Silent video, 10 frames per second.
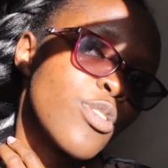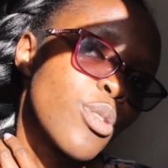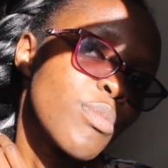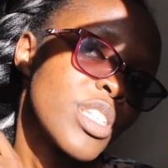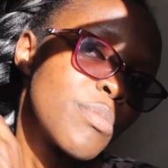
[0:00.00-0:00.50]

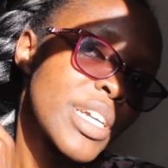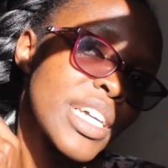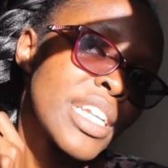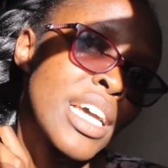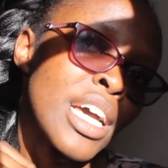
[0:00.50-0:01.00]
from this
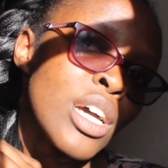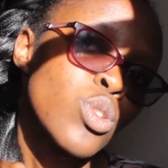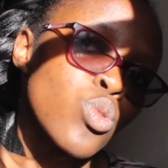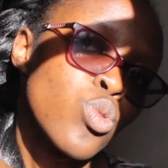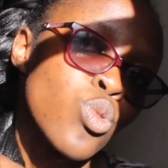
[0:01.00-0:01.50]
braid,
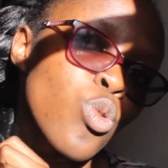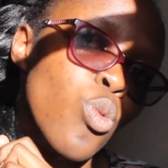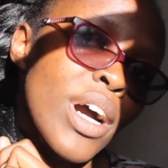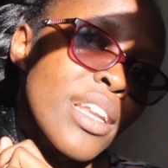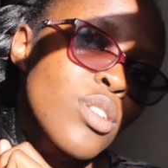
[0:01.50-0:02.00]
to
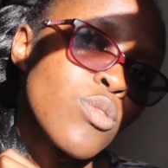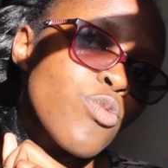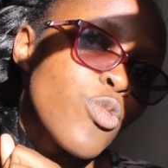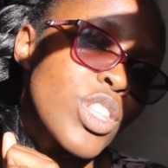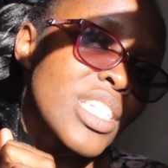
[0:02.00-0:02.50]
one
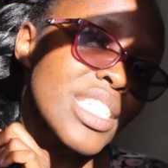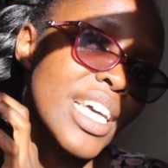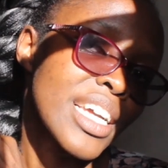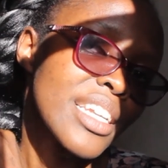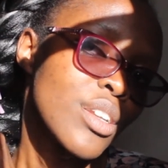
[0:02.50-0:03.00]
for this
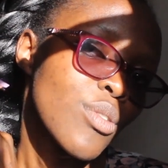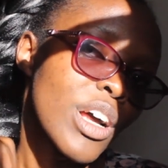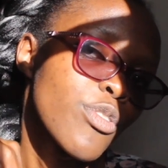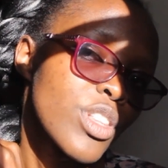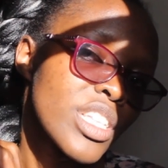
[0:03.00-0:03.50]
side,
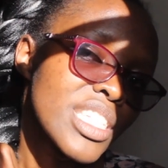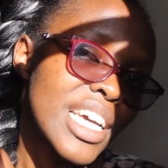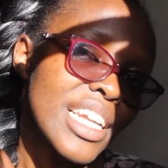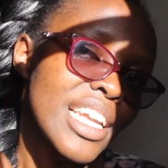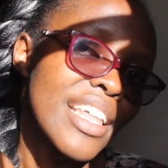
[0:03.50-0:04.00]
one for this
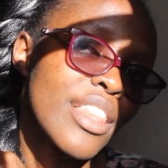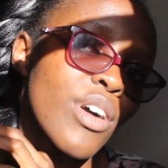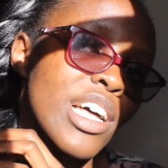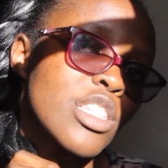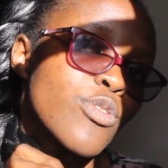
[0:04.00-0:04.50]
side, and the
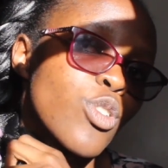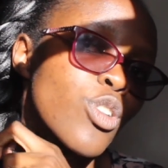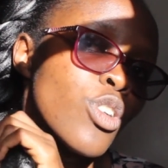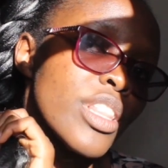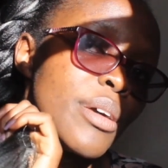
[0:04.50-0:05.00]
ones
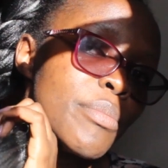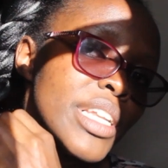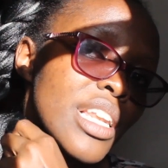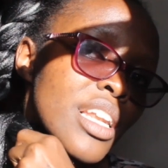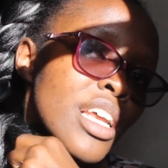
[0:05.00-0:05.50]
for the
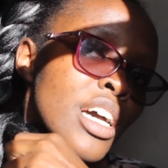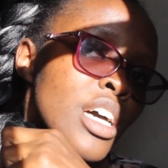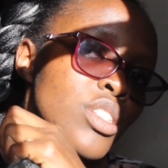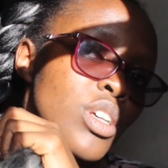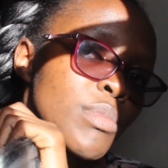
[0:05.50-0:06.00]
middle.
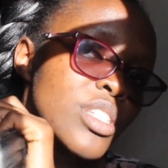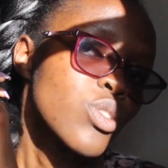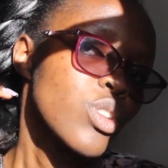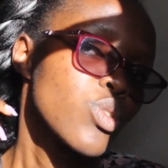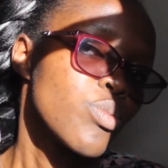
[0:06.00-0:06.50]
So I'm just
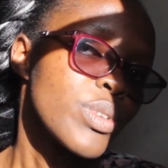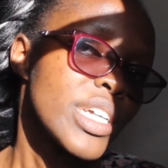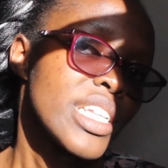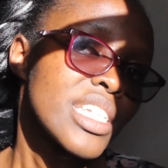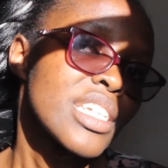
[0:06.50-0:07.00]
going to
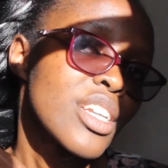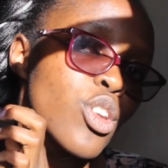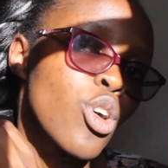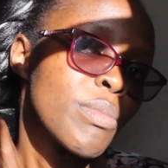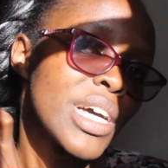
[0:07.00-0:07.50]
braid it
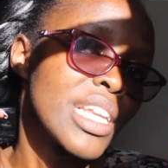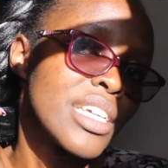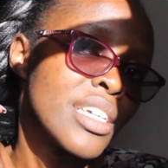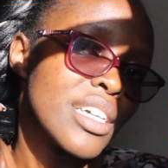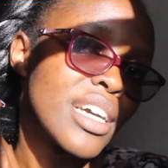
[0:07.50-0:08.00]

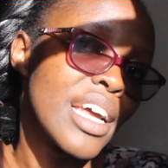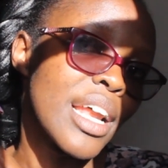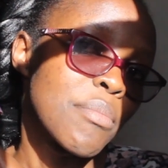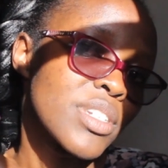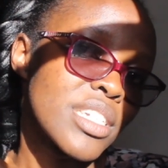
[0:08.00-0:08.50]
normally, and
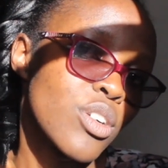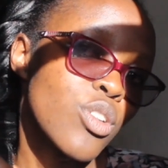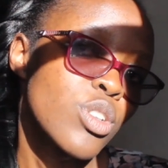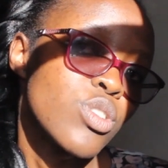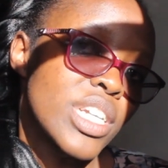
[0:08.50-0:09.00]
I'm
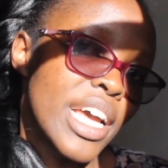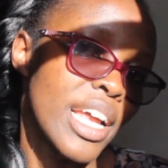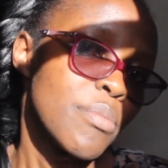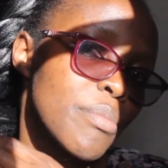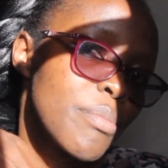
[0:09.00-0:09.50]
going to try
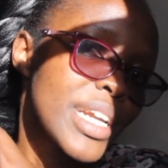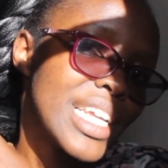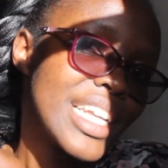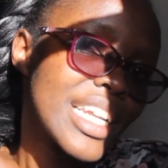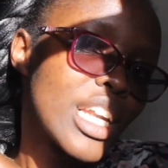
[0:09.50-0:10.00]
and
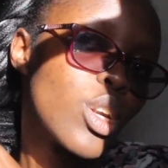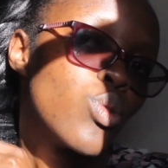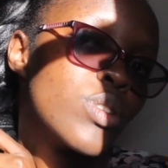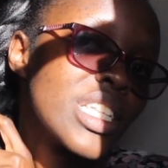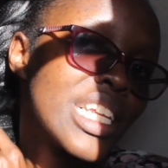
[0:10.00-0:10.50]
braid it
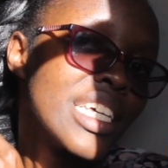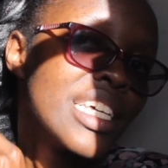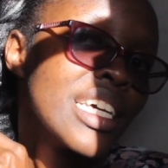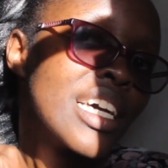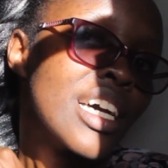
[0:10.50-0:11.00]

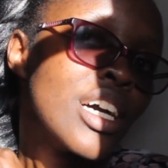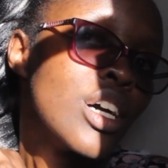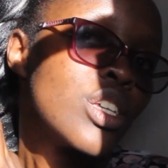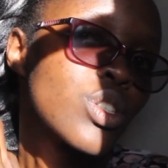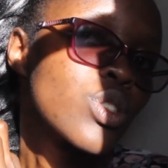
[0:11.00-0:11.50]
loosely
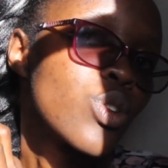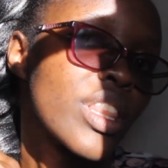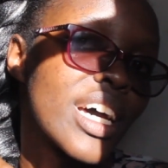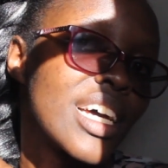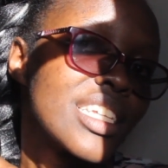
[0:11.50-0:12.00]
so
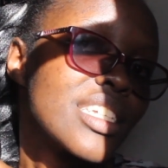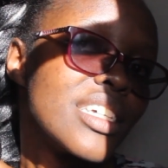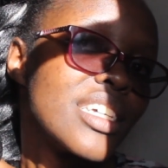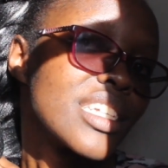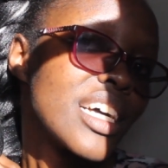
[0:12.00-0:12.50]
that
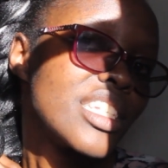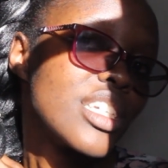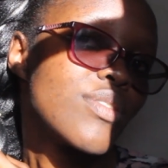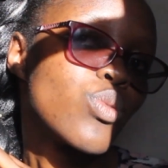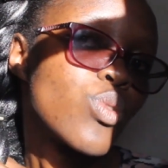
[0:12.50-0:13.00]
it
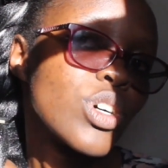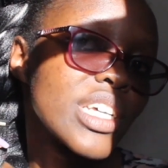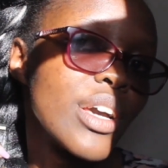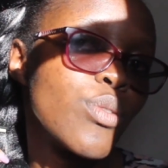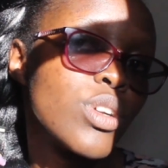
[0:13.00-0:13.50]
achieves what
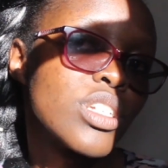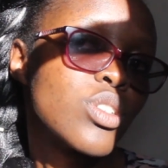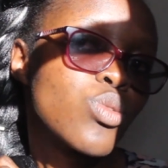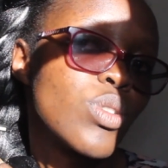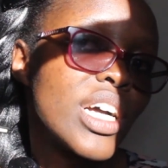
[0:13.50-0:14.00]
I want it
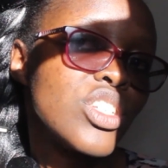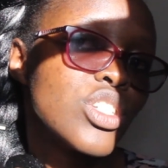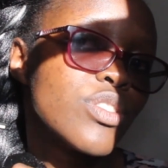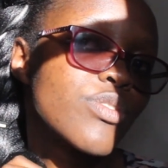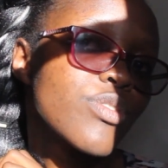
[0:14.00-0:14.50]
to
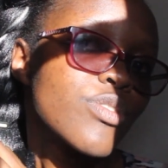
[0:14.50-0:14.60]
achieve.